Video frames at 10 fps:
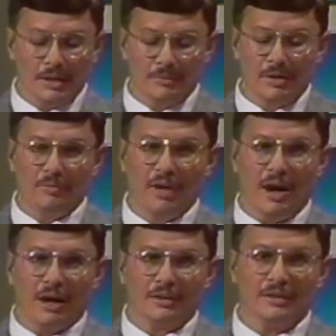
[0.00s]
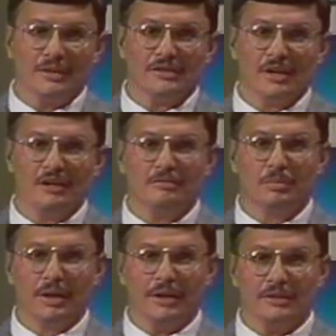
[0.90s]
Keep them locked in a
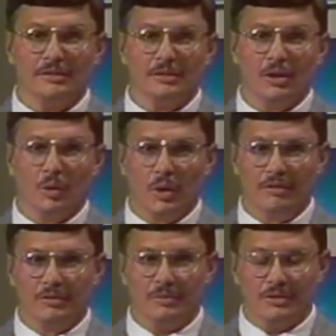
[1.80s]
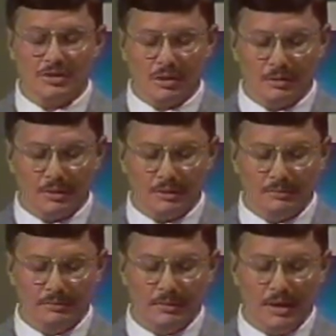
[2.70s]
safe place, away from your children.
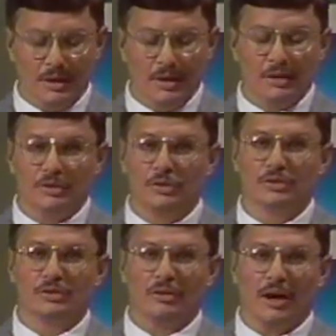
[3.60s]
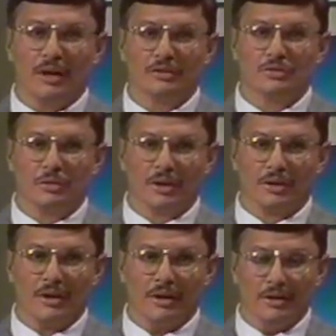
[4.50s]
Use locked
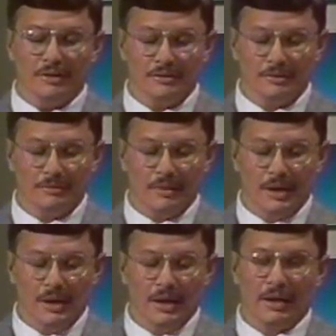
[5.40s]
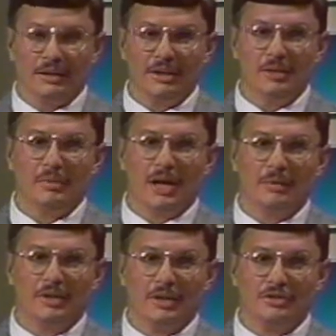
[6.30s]
trigger guards, and keep
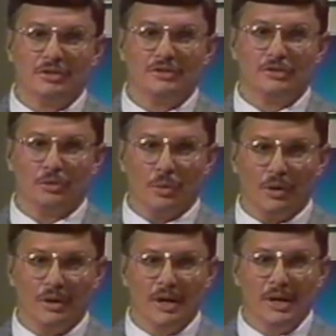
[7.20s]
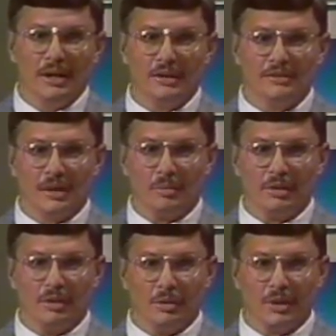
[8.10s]
ammunition stored in a
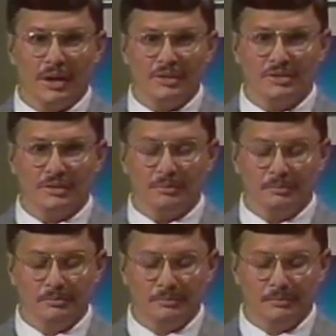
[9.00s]
separate location.